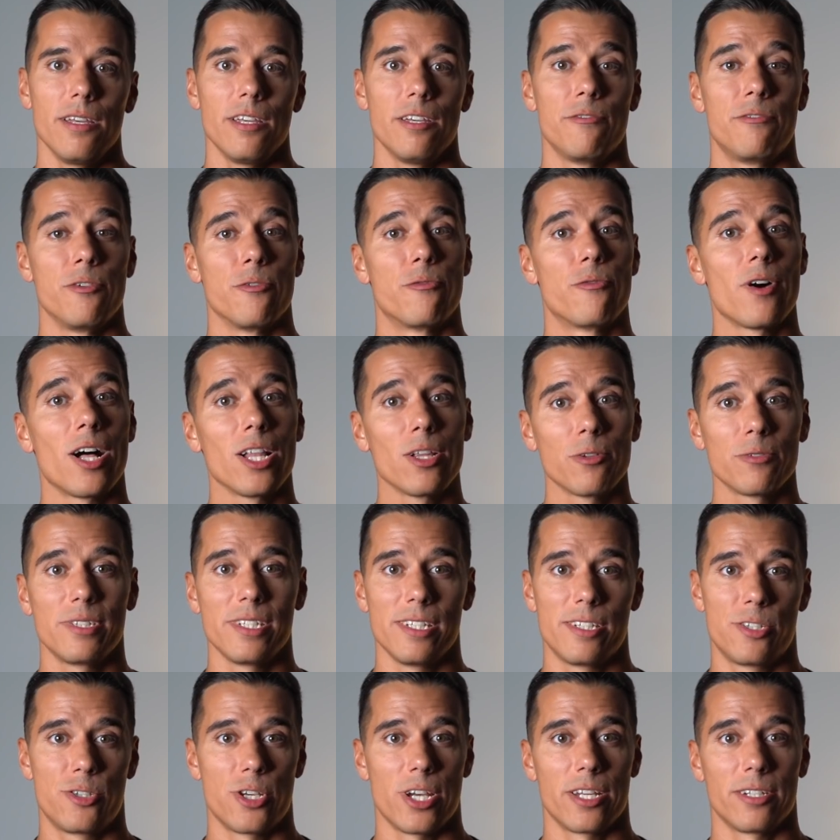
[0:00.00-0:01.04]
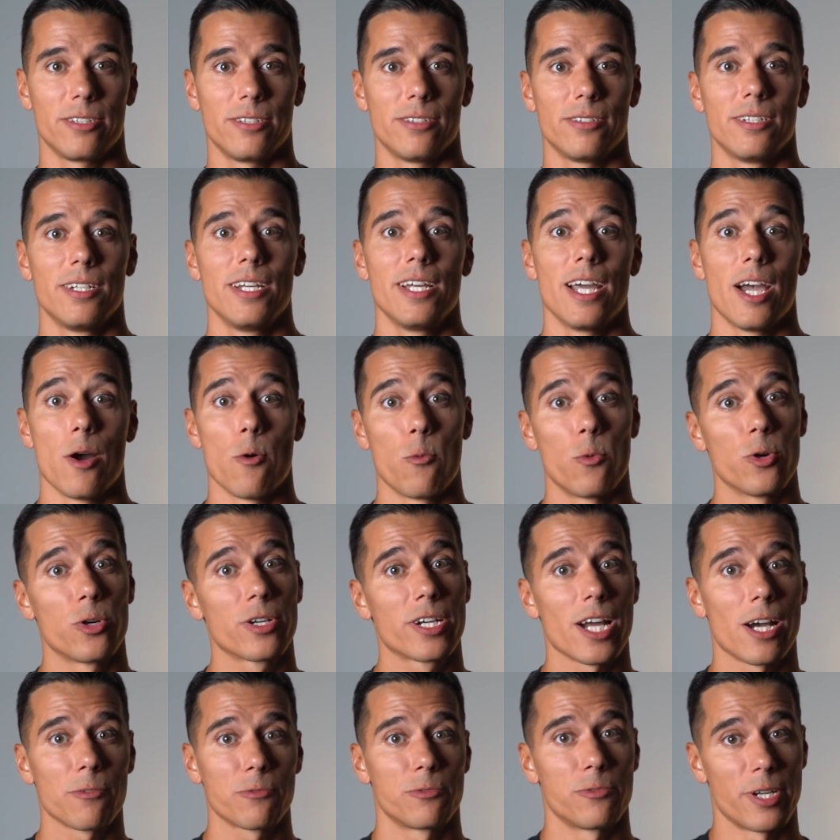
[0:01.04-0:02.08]
If you follow this channel and work
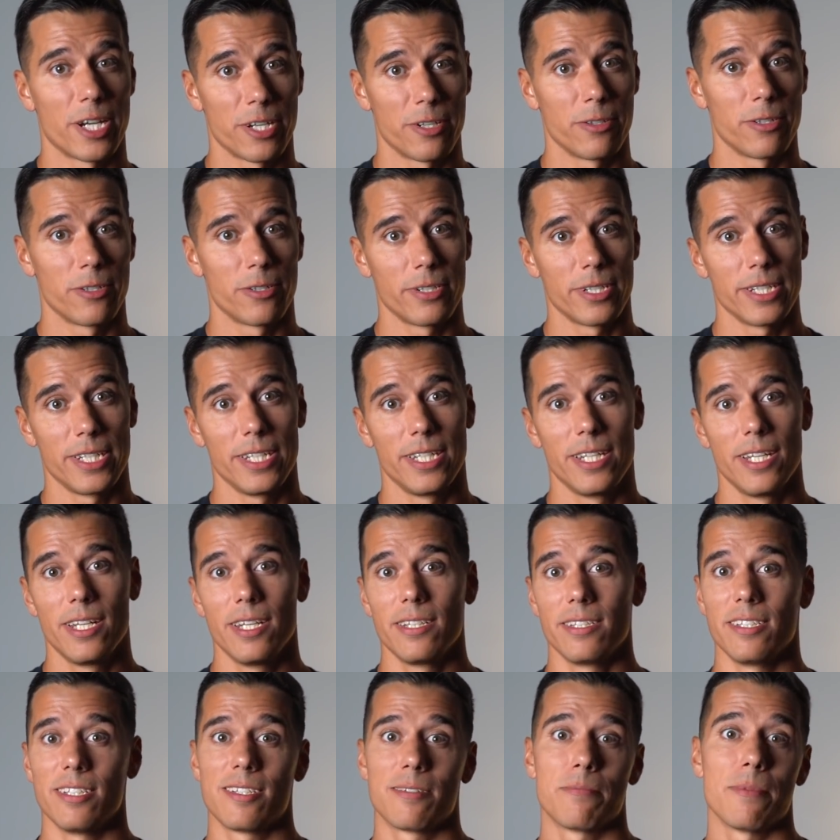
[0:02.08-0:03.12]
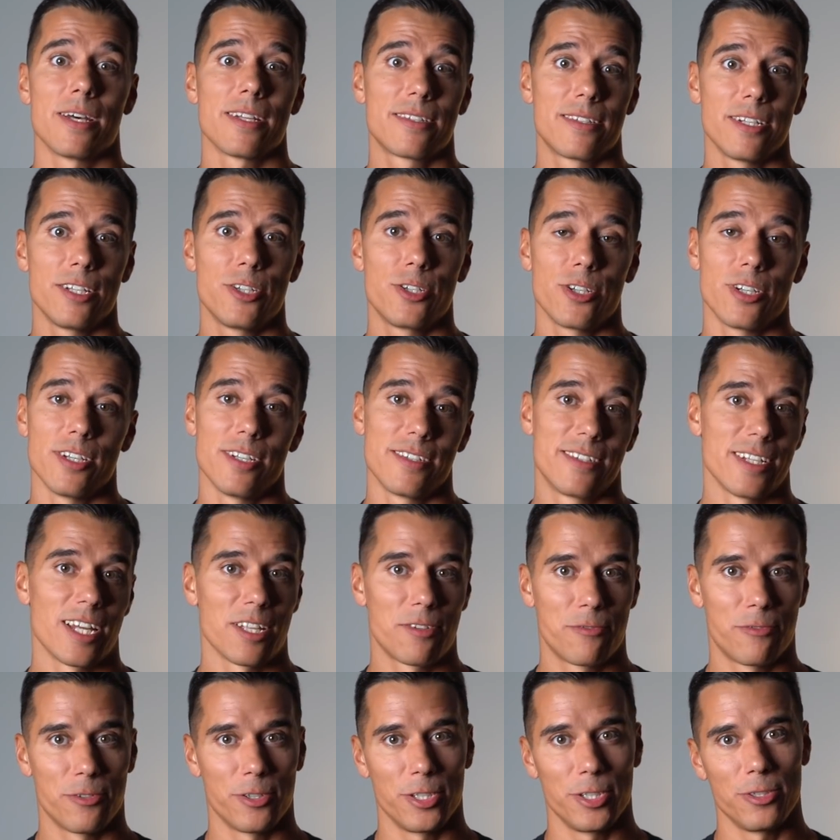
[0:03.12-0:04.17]
out regularly, this message is not
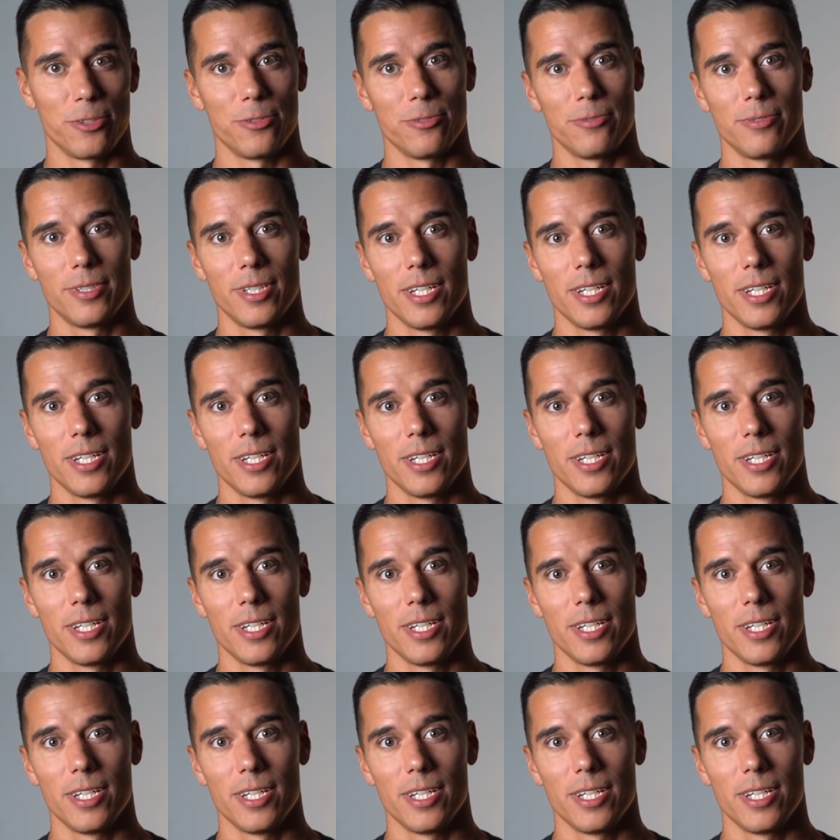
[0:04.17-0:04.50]
for you.